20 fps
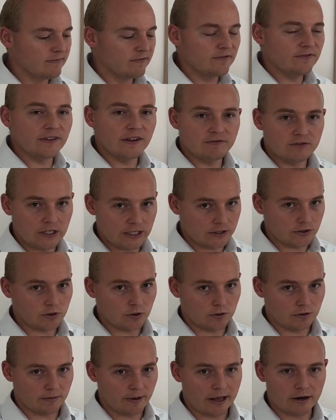15
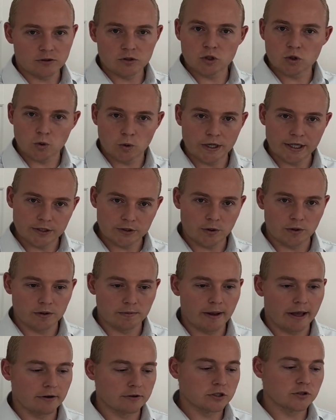solar panels, 20 solar
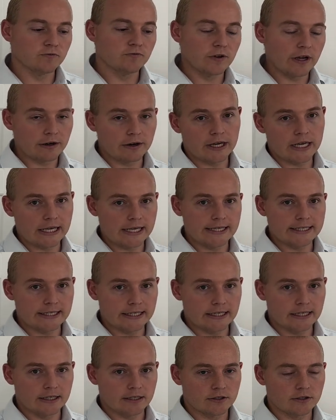panels, very easy
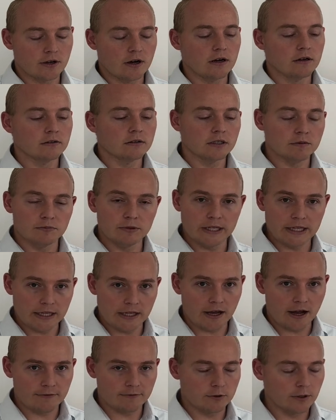to install,
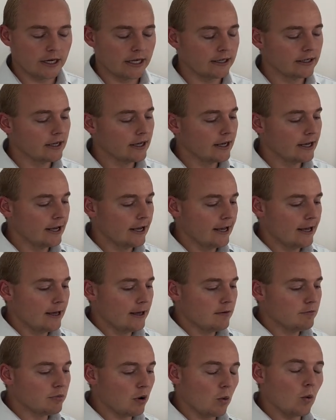completely off grid.
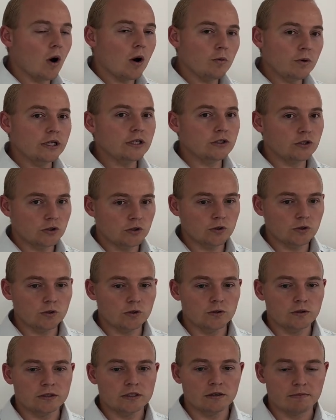But what we
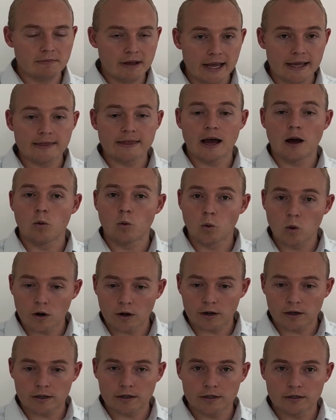do to make that
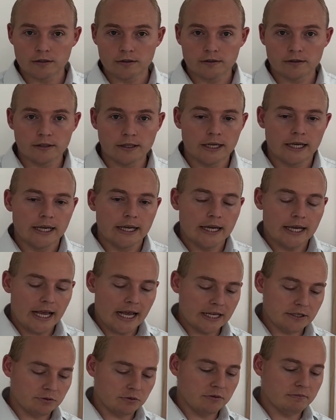work
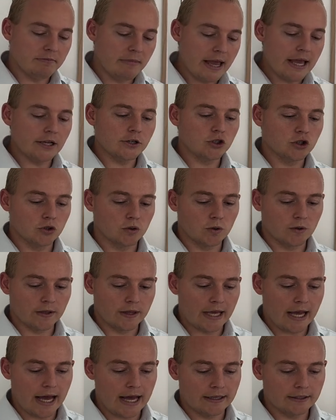is we make sure
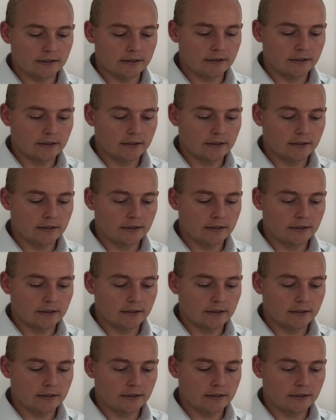that